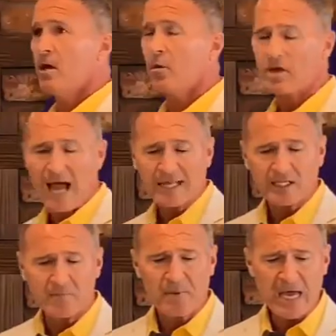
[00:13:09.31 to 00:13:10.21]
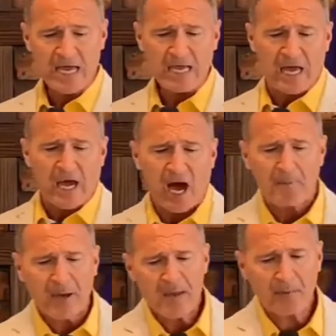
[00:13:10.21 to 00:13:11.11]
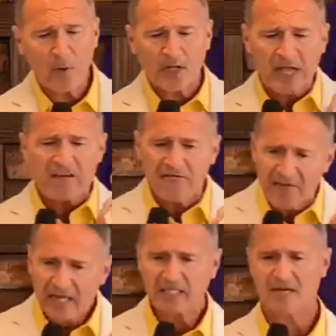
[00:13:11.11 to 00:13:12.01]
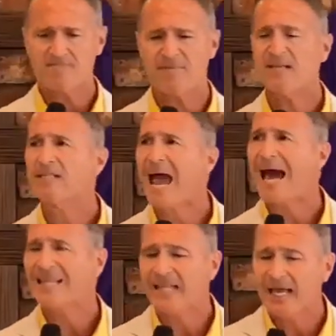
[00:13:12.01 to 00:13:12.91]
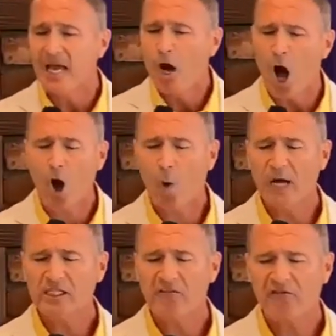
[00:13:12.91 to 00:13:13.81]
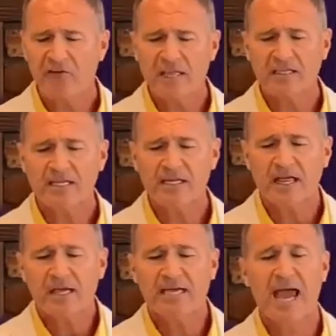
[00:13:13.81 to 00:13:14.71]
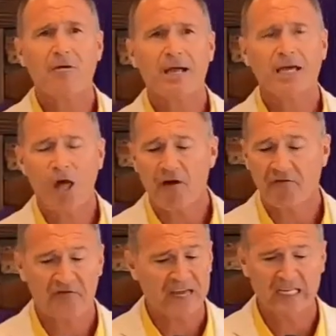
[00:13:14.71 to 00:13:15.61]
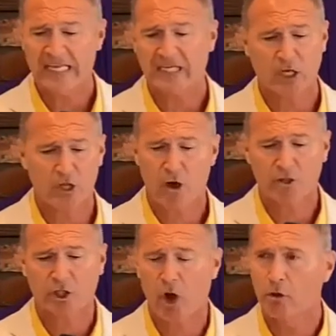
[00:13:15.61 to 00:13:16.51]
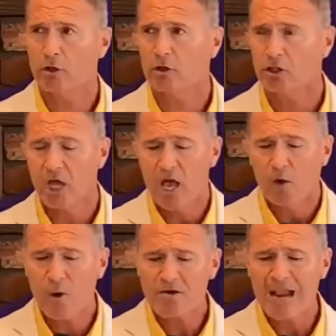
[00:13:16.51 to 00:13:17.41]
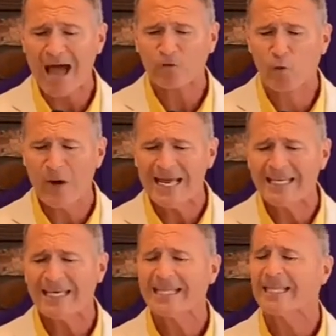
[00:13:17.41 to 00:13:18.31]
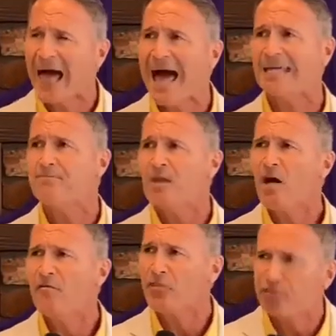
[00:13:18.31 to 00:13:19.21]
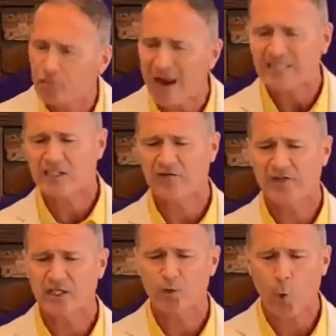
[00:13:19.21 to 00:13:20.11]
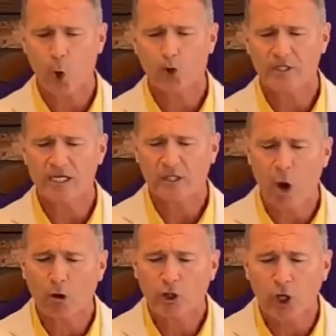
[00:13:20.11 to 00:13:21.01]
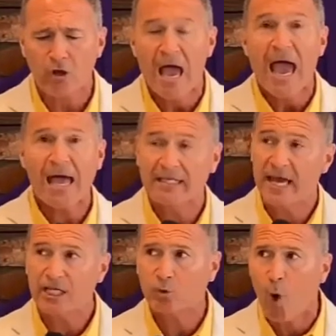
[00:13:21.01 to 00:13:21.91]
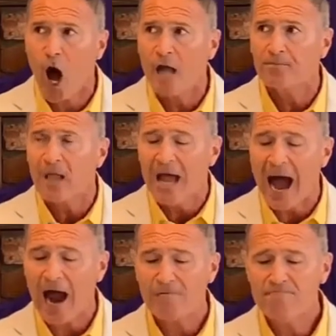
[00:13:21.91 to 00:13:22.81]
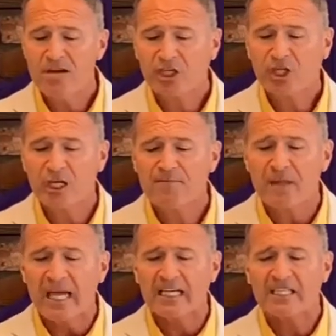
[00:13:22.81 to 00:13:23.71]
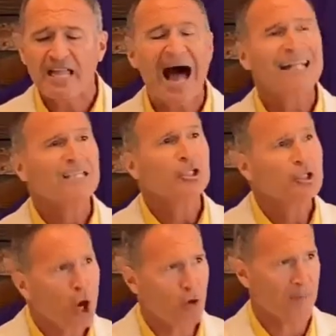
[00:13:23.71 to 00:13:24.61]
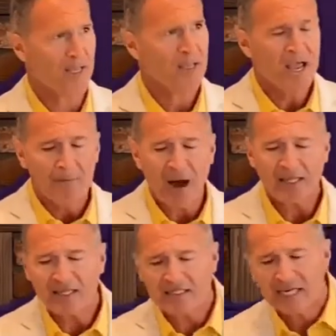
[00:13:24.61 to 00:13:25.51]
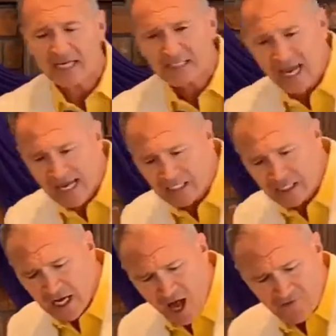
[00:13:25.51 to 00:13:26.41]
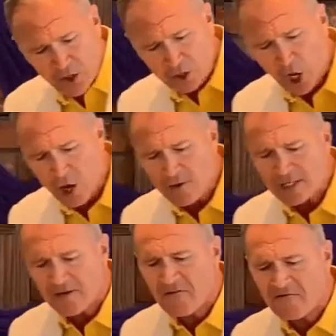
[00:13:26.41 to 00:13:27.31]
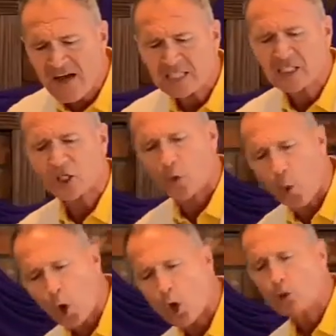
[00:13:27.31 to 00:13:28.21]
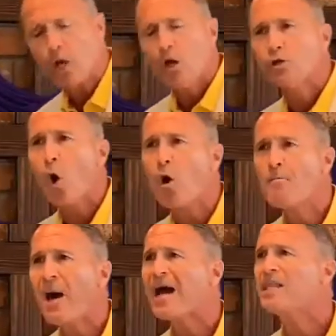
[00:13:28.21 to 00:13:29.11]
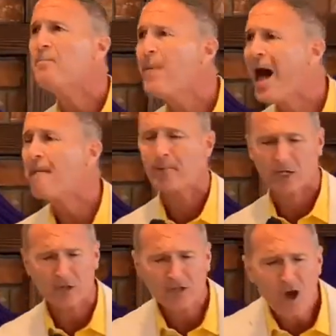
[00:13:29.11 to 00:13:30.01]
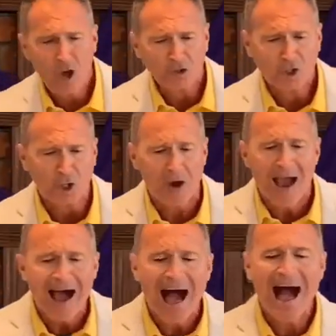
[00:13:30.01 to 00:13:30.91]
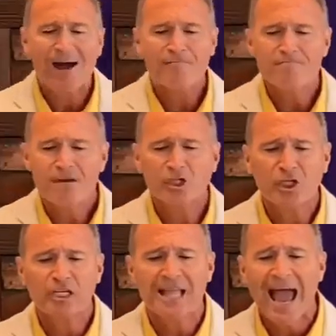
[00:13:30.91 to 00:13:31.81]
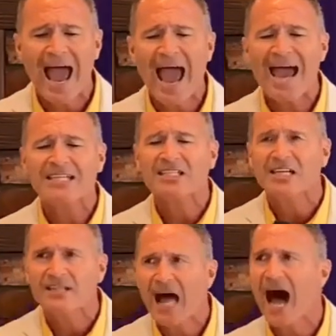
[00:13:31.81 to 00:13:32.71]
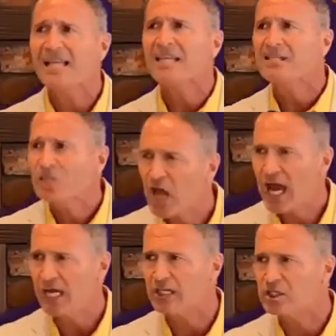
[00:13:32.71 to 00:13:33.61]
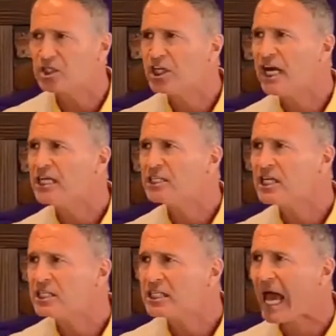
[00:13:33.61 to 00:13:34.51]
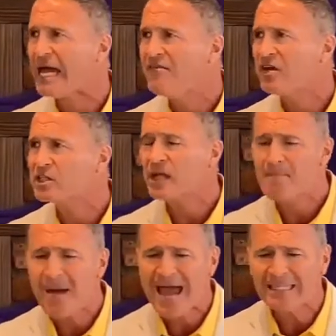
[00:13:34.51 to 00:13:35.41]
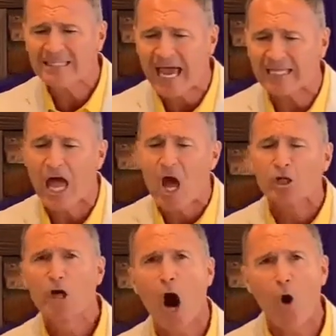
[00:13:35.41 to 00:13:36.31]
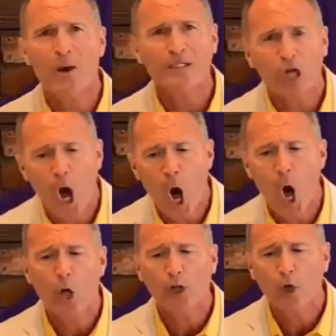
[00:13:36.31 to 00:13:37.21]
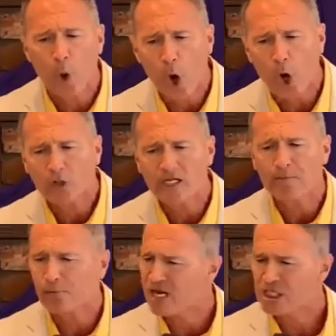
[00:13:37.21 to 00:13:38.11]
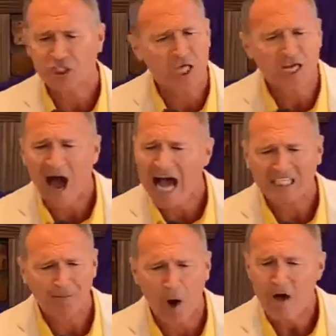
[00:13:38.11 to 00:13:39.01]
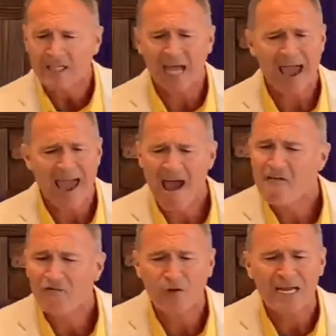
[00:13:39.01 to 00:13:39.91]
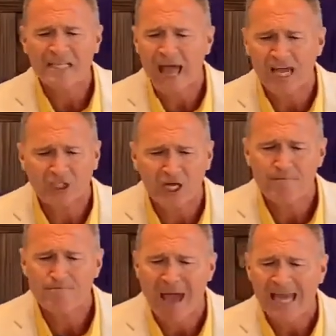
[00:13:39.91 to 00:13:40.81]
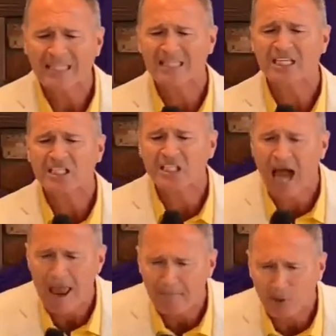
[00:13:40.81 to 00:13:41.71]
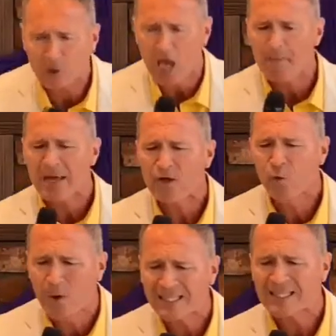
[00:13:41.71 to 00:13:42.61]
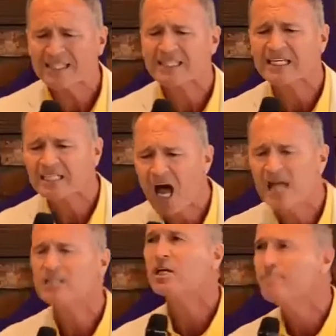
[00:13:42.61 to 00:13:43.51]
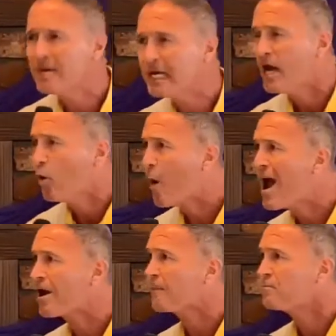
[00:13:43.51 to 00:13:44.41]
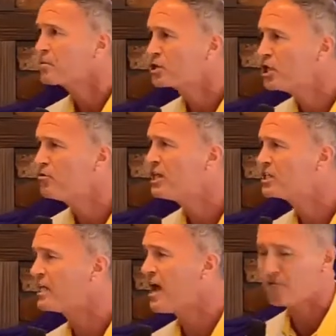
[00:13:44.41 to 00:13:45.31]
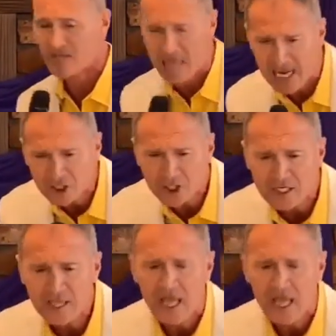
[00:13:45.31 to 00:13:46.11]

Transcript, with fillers: We're not to be a people with a victim mentality, always offended, carrying our feelings on our shoulders. We're not weak in light of the threats of this world and culture. And guess what? Our mission is not determined by the dictates of the current events of the world, nor by the popular culture. Our mission has not changed. Jesus gave us the mandate. Go into all the world and preach the gospel to every nation. Make disciples. Be witnesses unto me. Where? Do this in every nation.